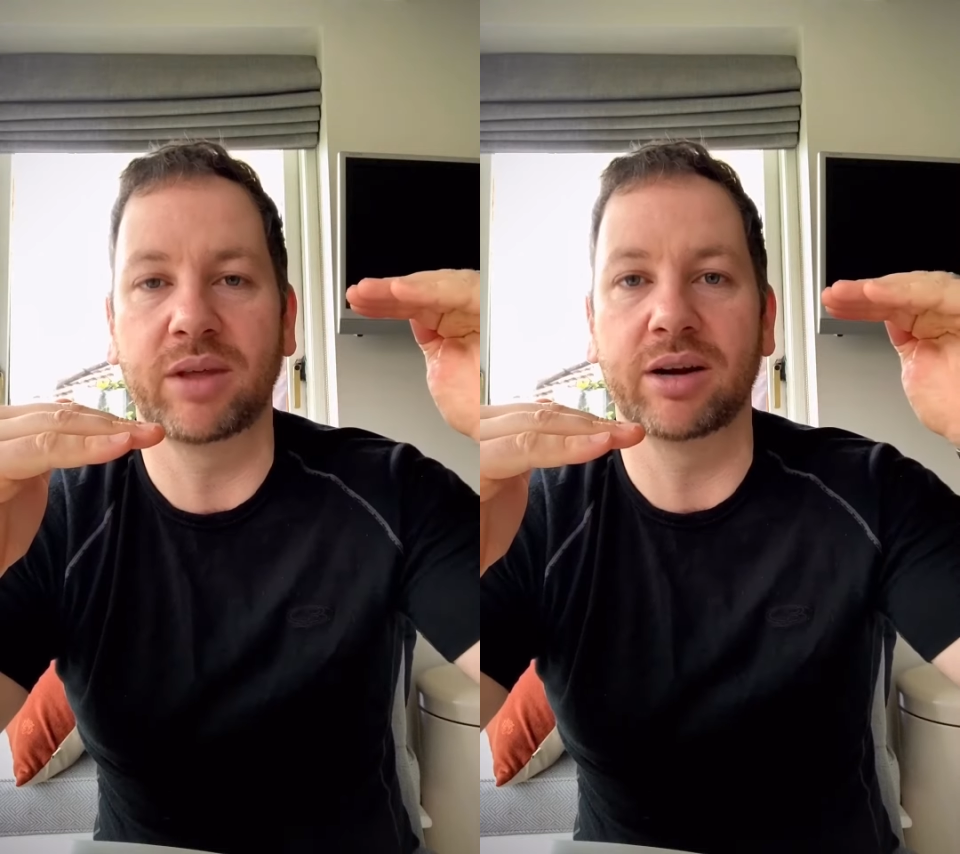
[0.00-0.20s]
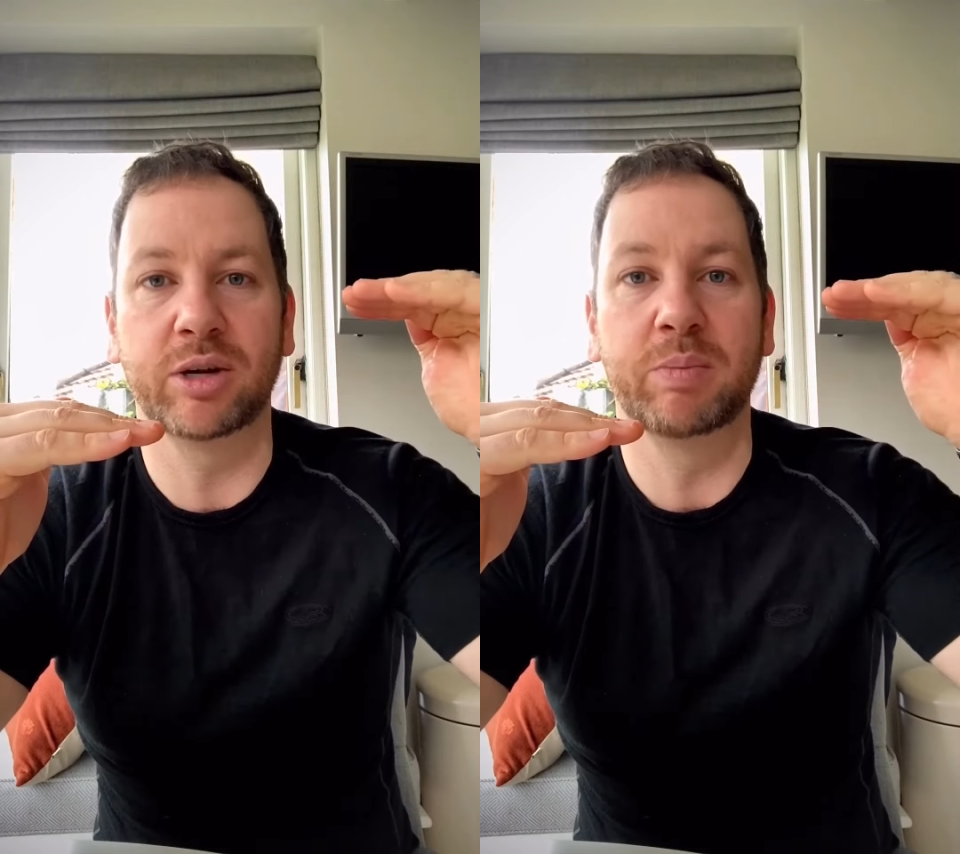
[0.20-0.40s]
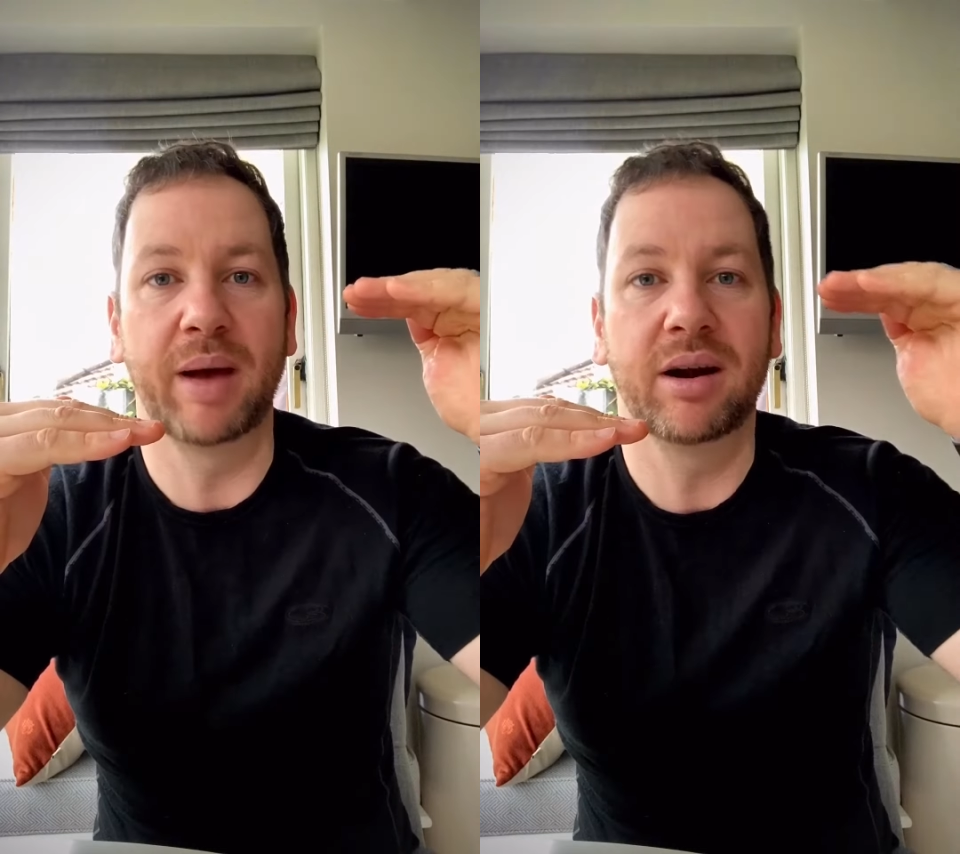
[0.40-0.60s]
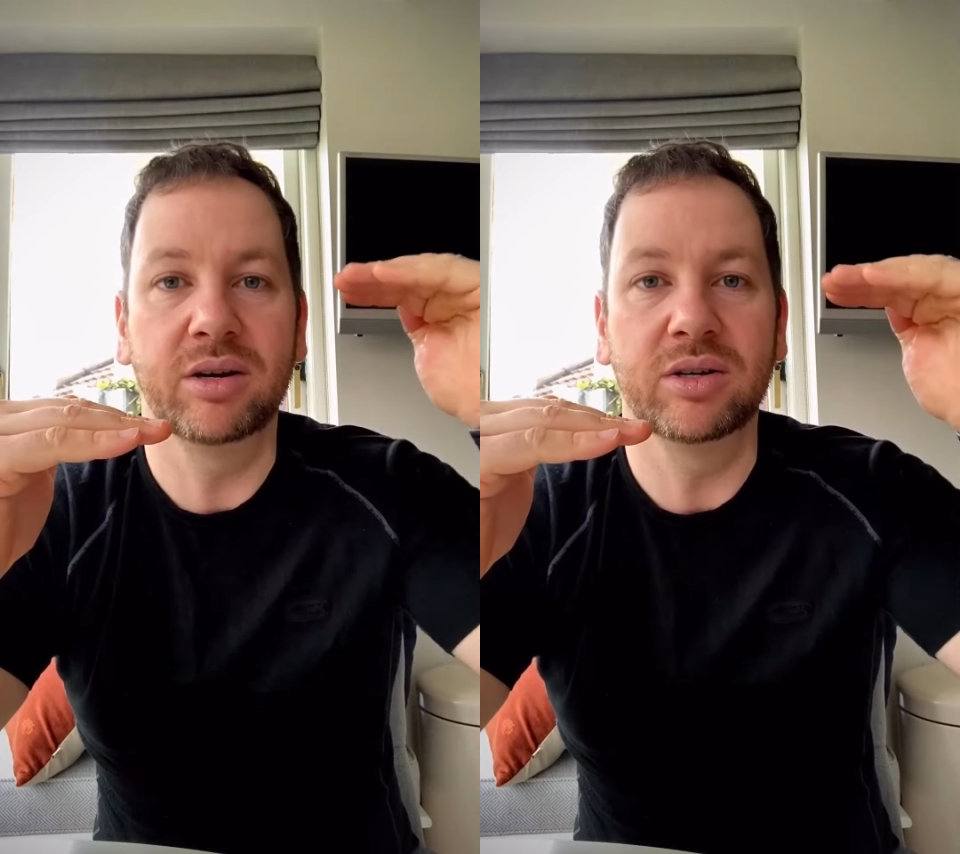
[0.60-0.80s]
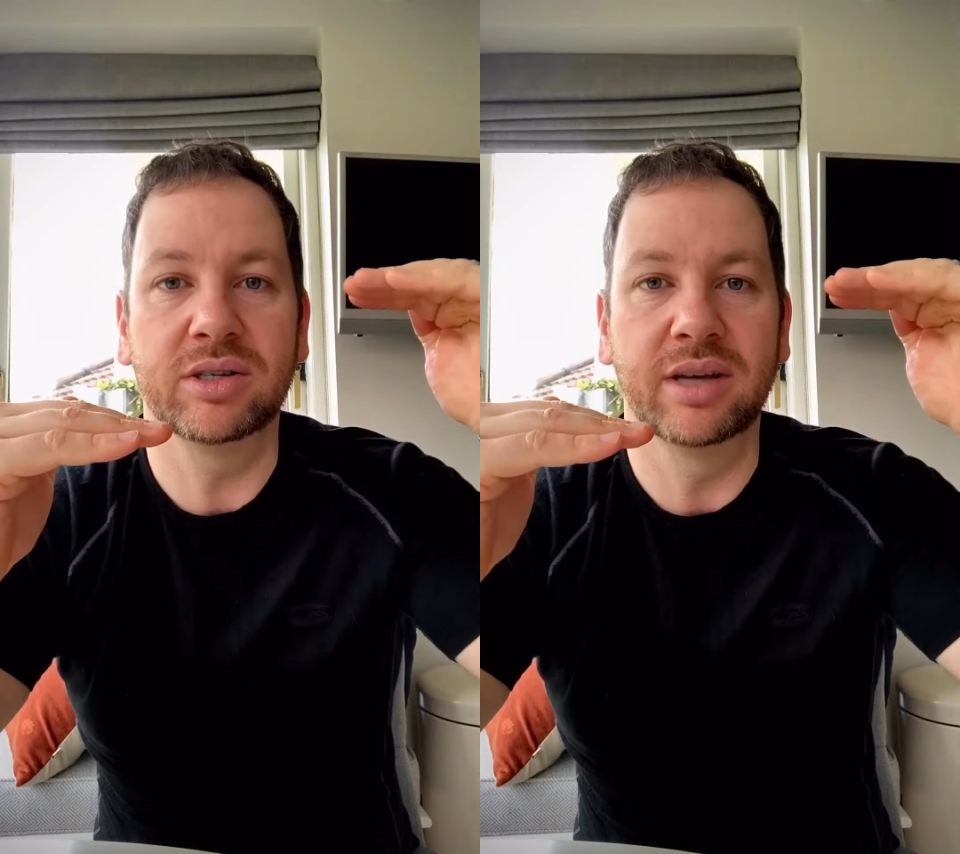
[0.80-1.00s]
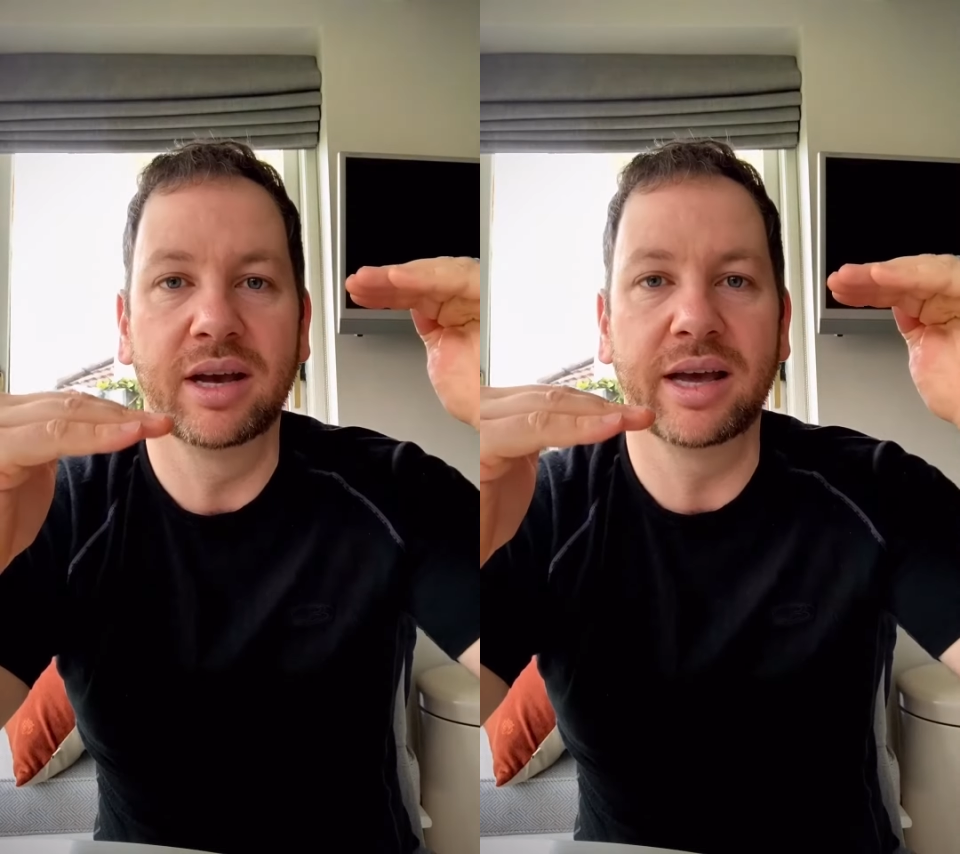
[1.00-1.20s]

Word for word: they're doing better than us,